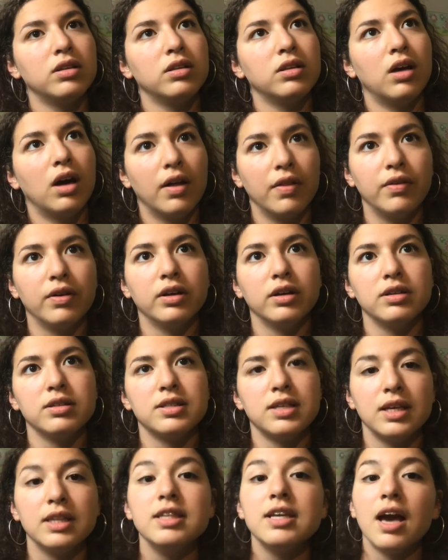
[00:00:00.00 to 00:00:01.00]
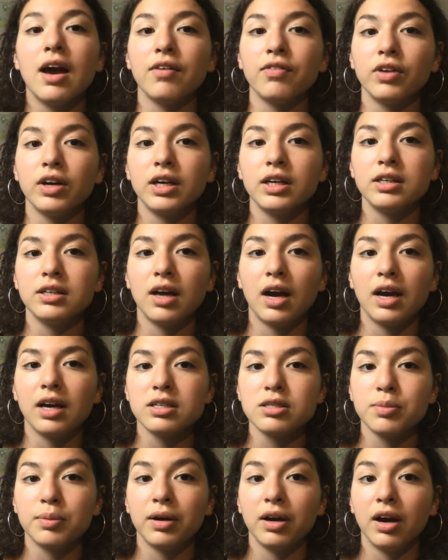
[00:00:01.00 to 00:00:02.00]
others in the African
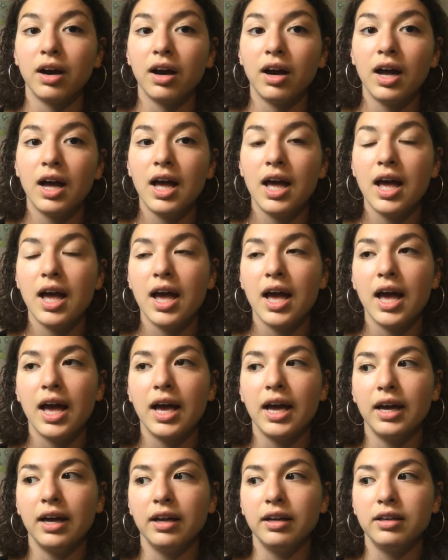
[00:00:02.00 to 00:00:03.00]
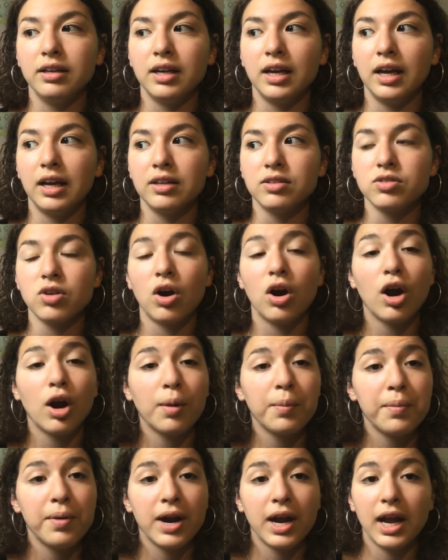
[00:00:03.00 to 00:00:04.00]
diaspora. And it's
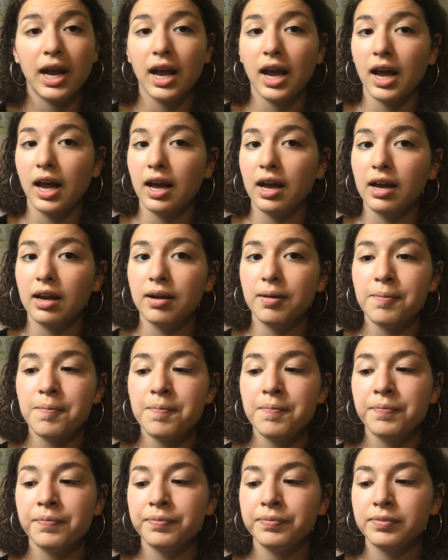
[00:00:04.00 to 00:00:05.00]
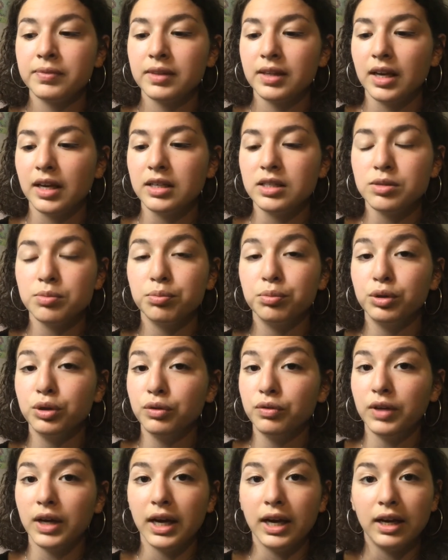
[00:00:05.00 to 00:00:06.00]
heartbreaking, it's
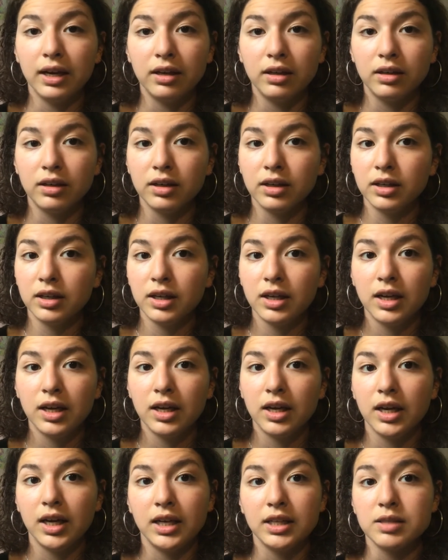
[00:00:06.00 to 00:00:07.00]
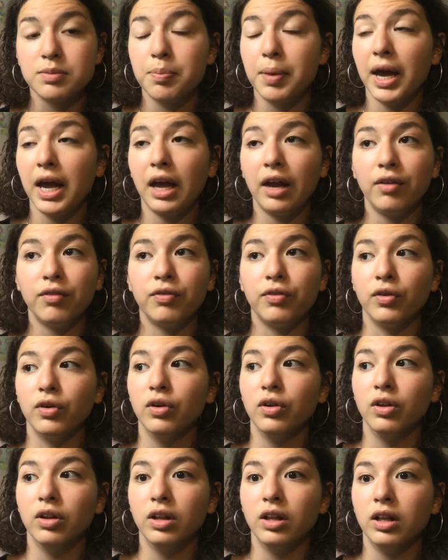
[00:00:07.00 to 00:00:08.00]
moving, it's
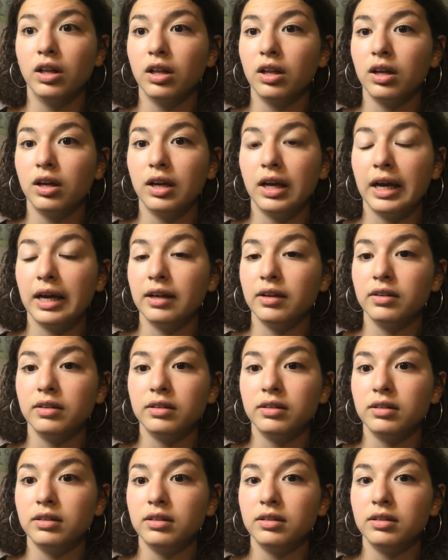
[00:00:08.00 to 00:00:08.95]
painful, and